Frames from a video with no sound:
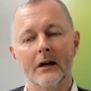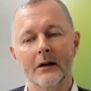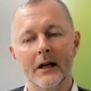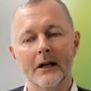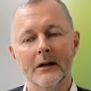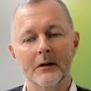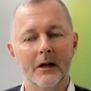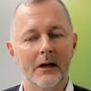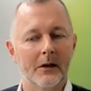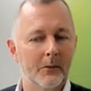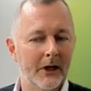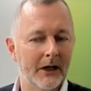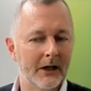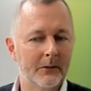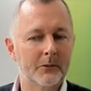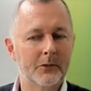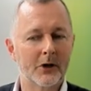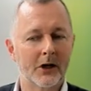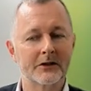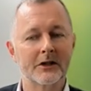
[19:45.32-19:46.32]
get a
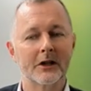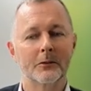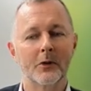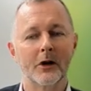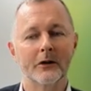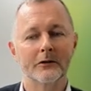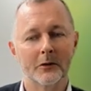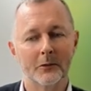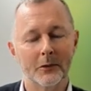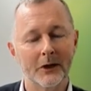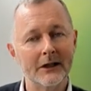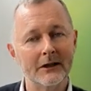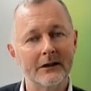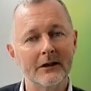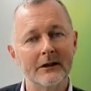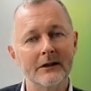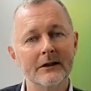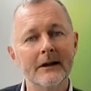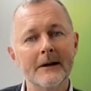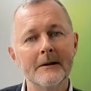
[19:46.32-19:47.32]
better project
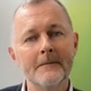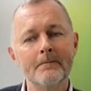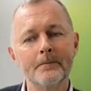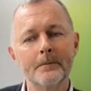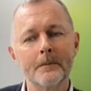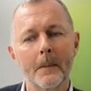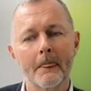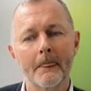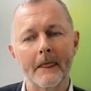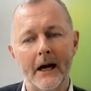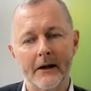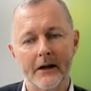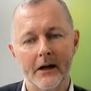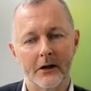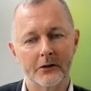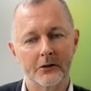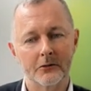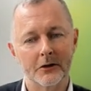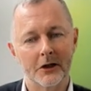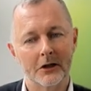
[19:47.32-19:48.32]
profitability and how
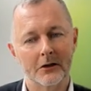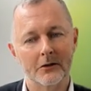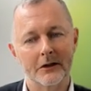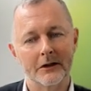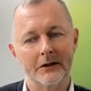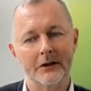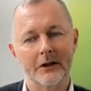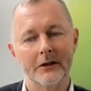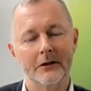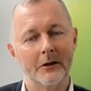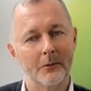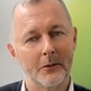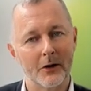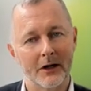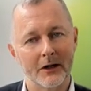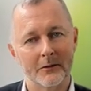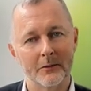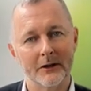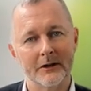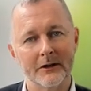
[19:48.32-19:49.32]
do we increase the
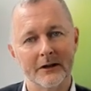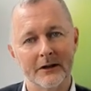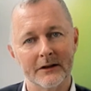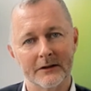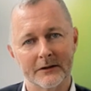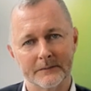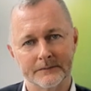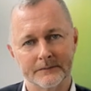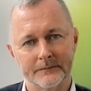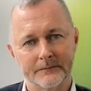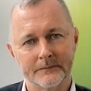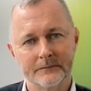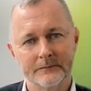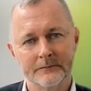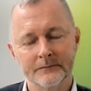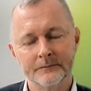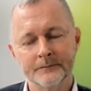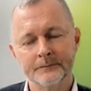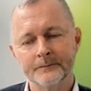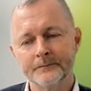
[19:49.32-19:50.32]
product business.
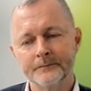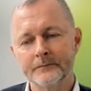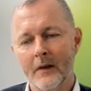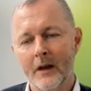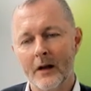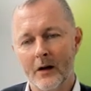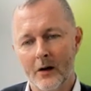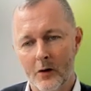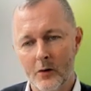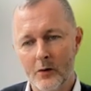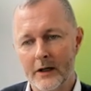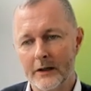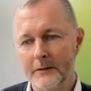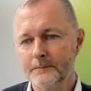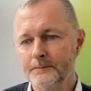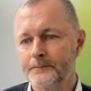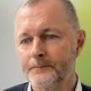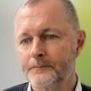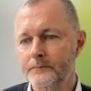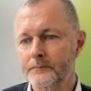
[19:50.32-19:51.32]
Okay.
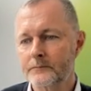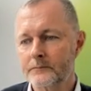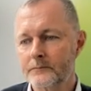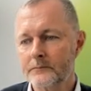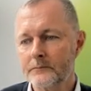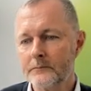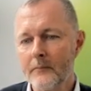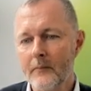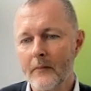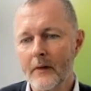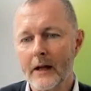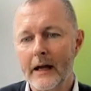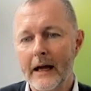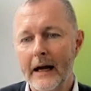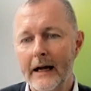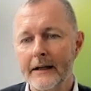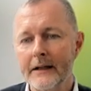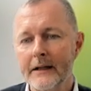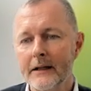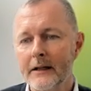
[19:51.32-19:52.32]

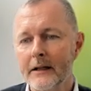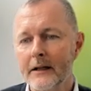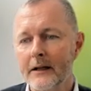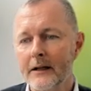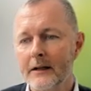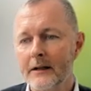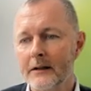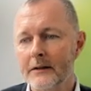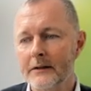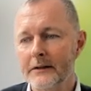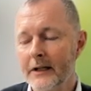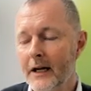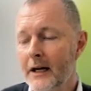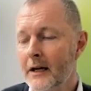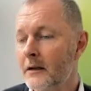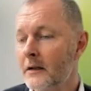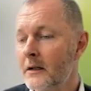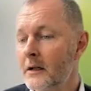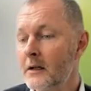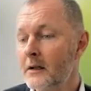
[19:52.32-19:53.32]
And
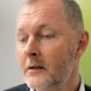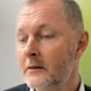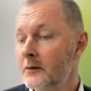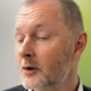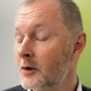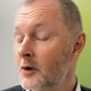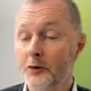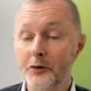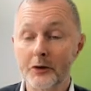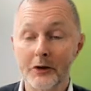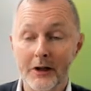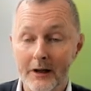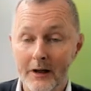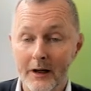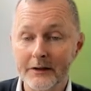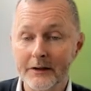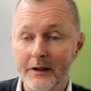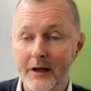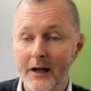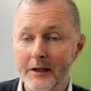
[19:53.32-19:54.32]
We go to the
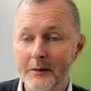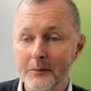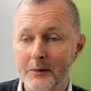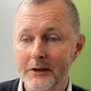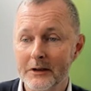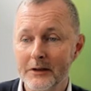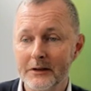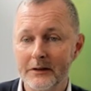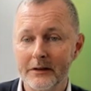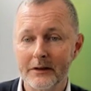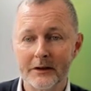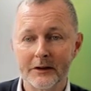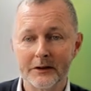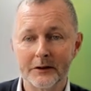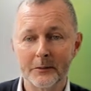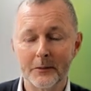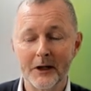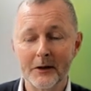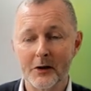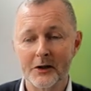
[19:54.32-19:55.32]
last slide, but this is
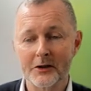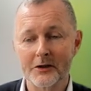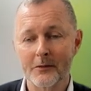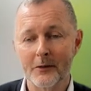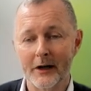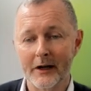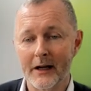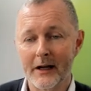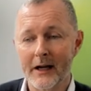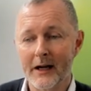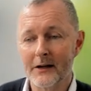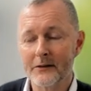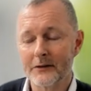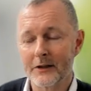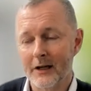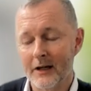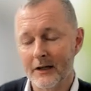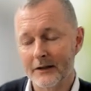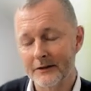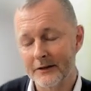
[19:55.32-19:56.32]
pretty much what I have. The
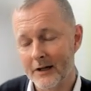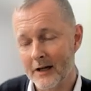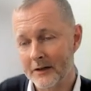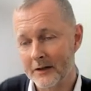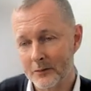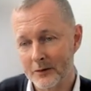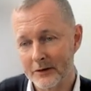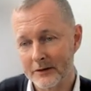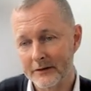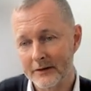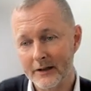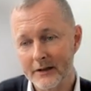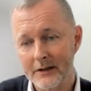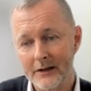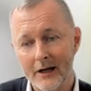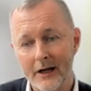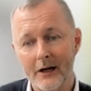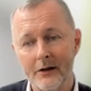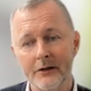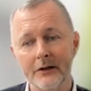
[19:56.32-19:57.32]
last slide will say
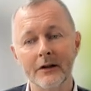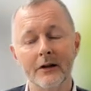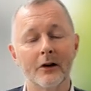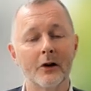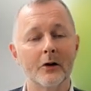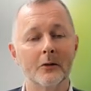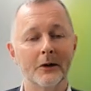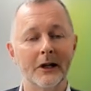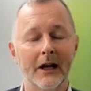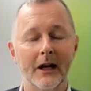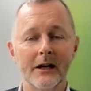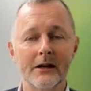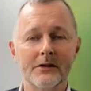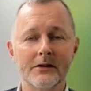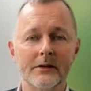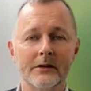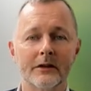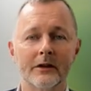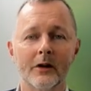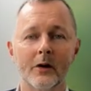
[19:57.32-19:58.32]
clarity and
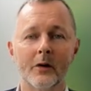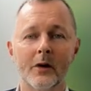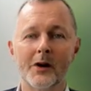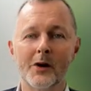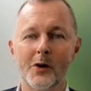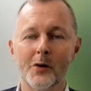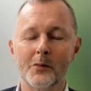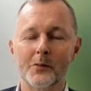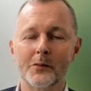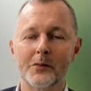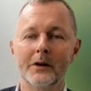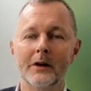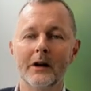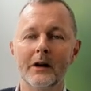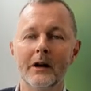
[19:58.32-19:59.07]
communication. So I hope